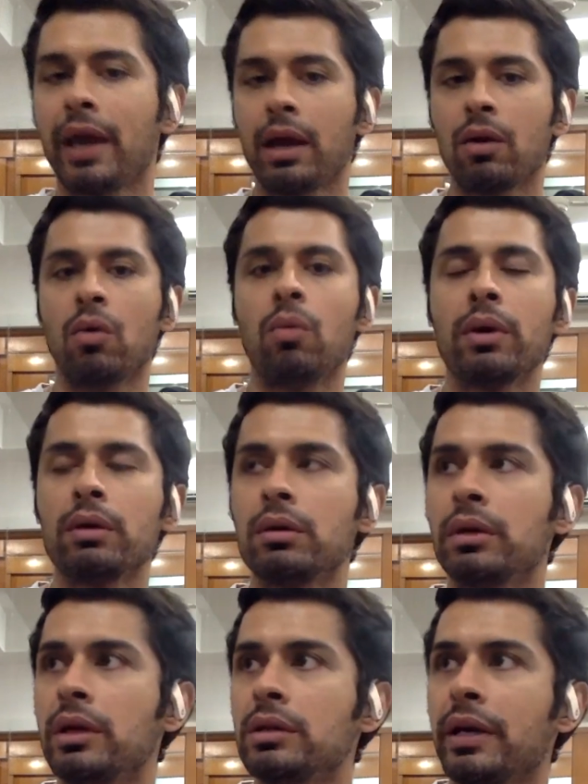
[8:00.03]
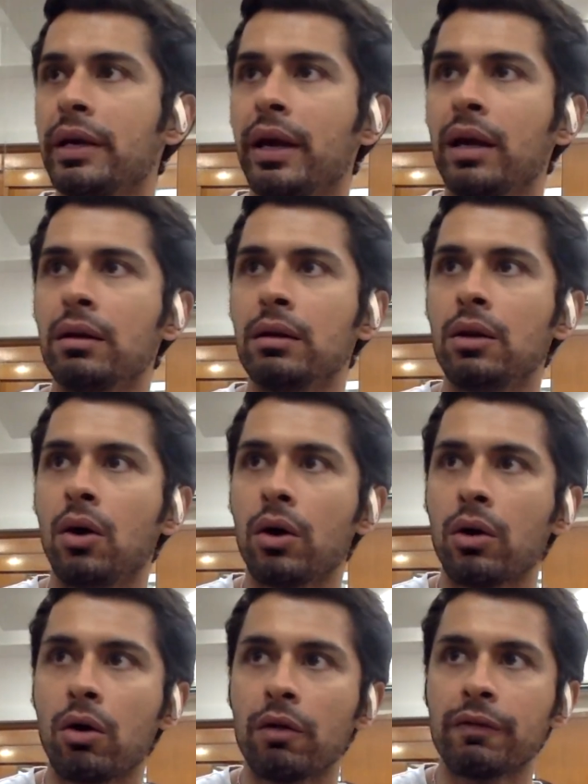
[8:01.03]
get, or one of the things I get a
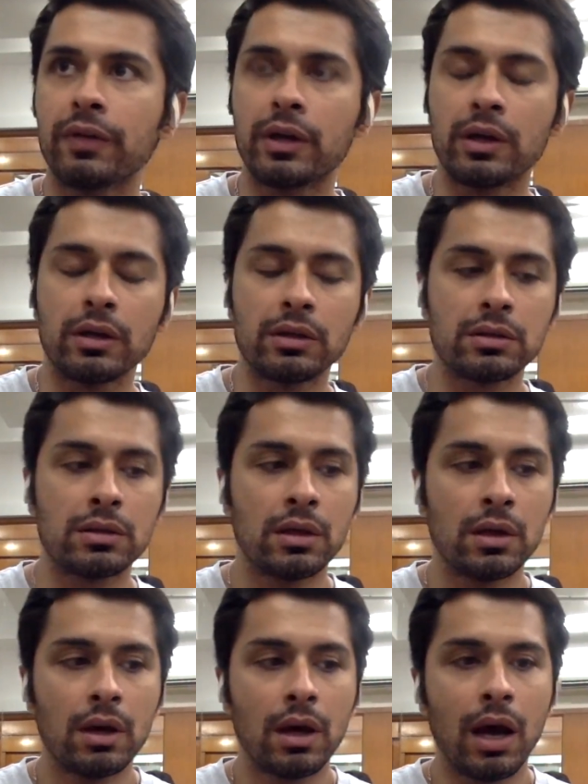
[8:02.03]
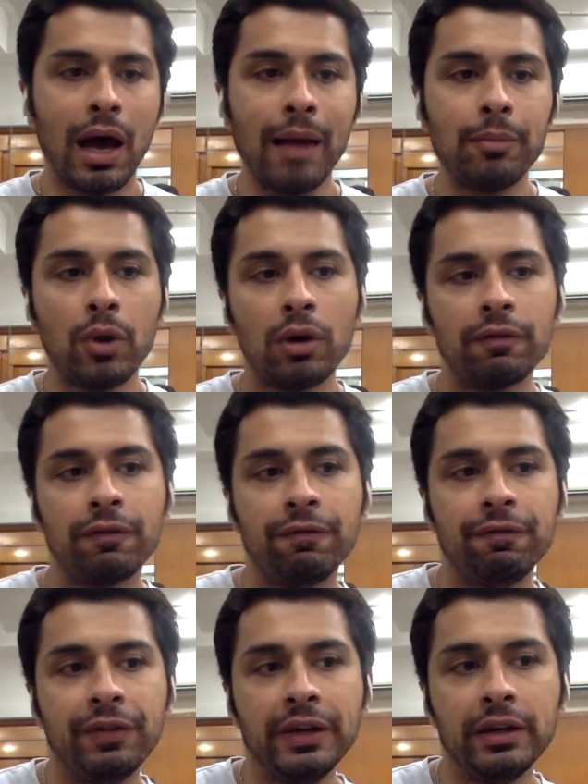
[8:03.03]
lot of, is I'm not
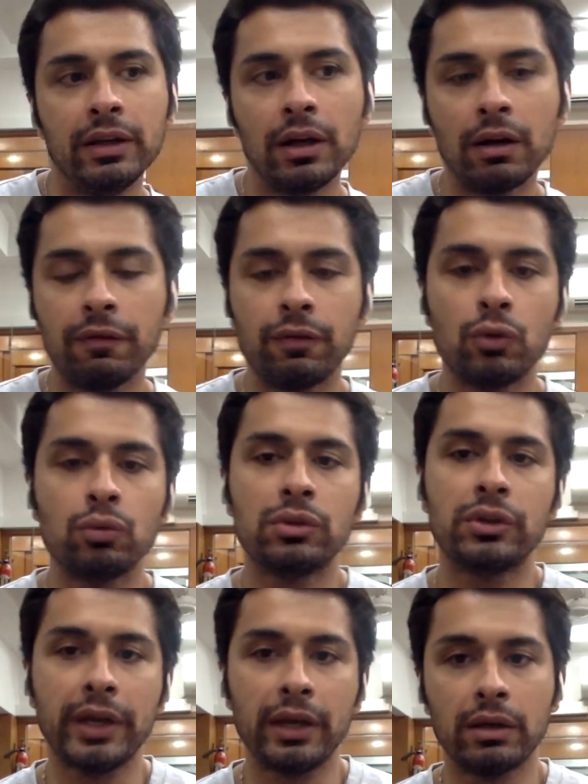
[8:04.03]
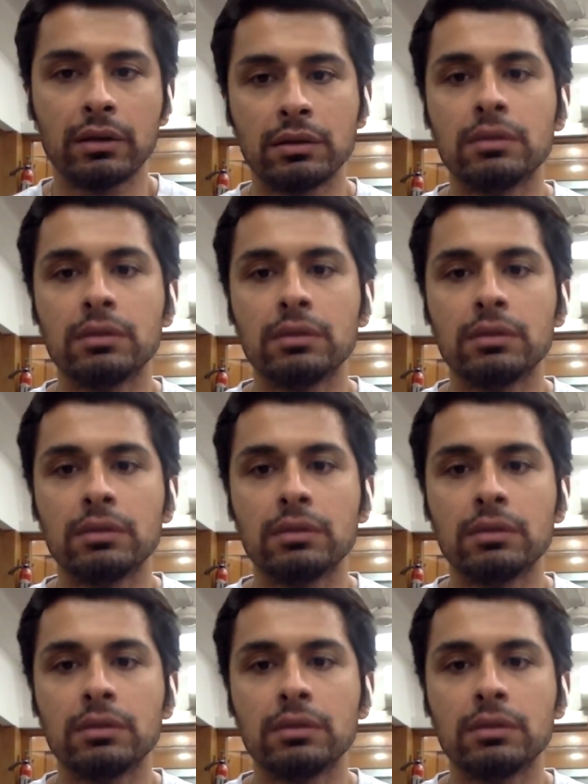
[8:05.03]
fit enough to train.